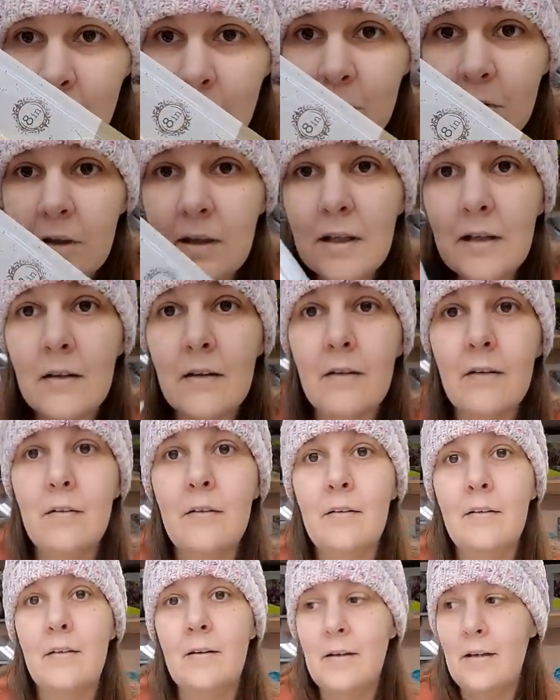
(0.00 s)
Pretty, huh?
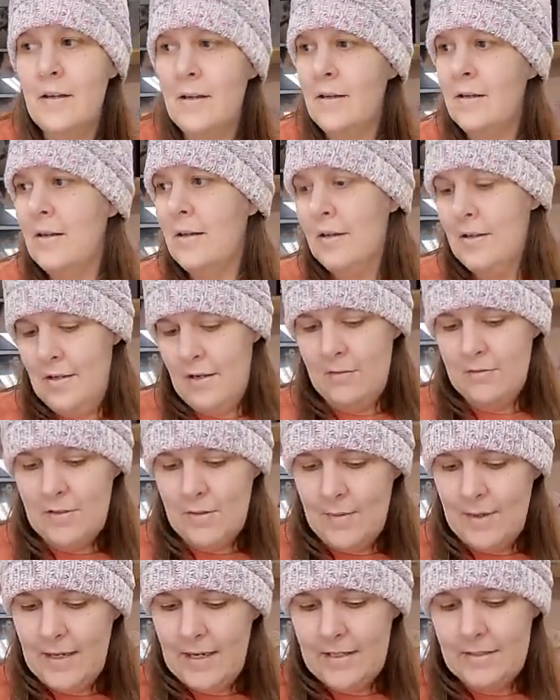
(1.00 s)
Every
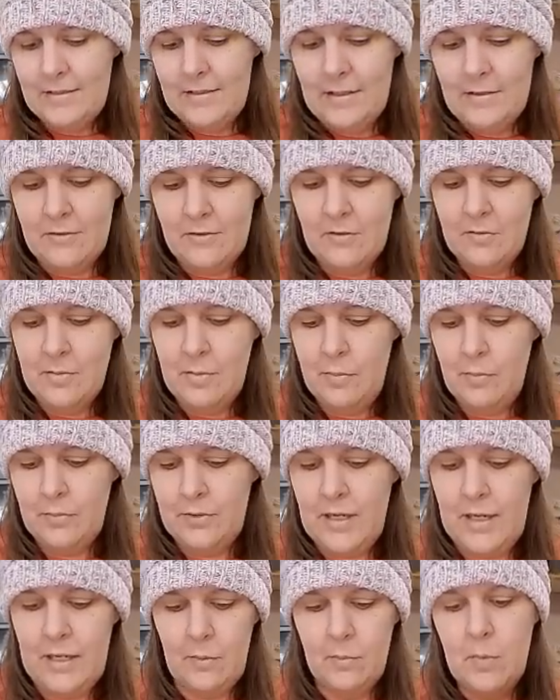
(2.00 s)
time I get scissors, people
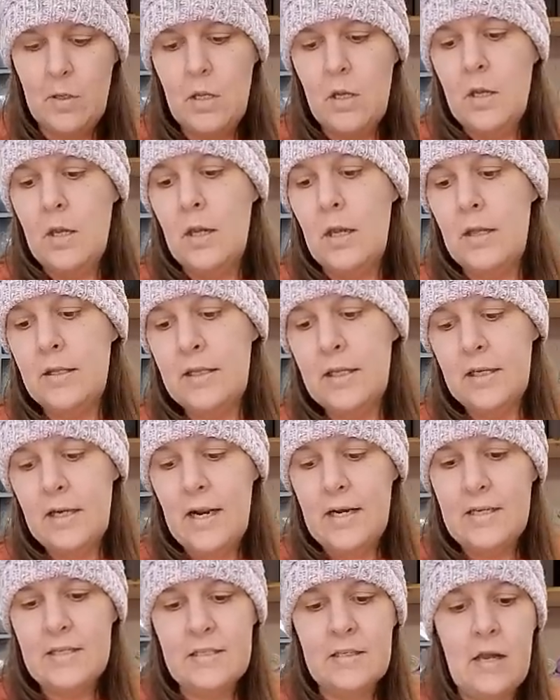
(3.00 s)
take them. And then
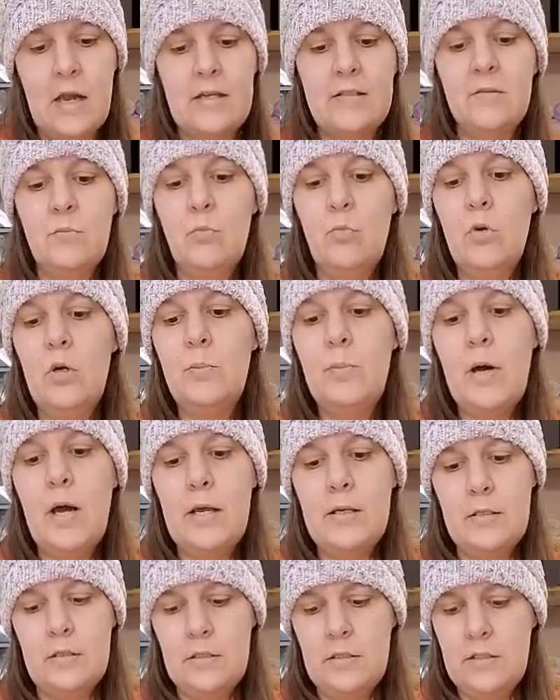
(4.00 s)
I just got some wood
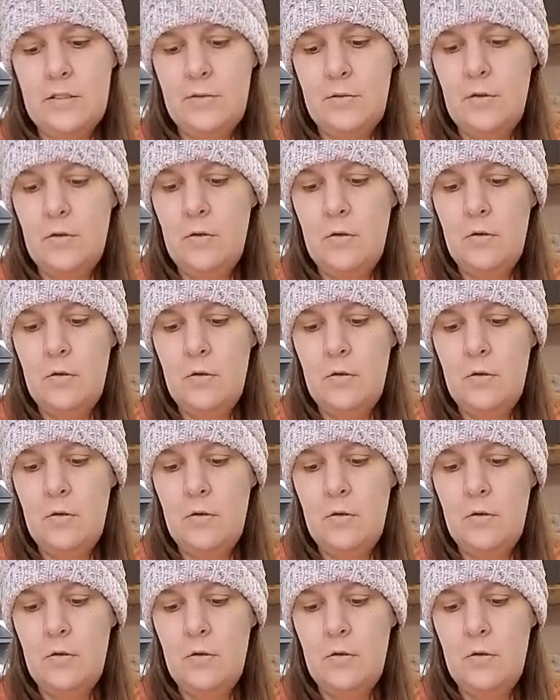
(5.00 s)
buttons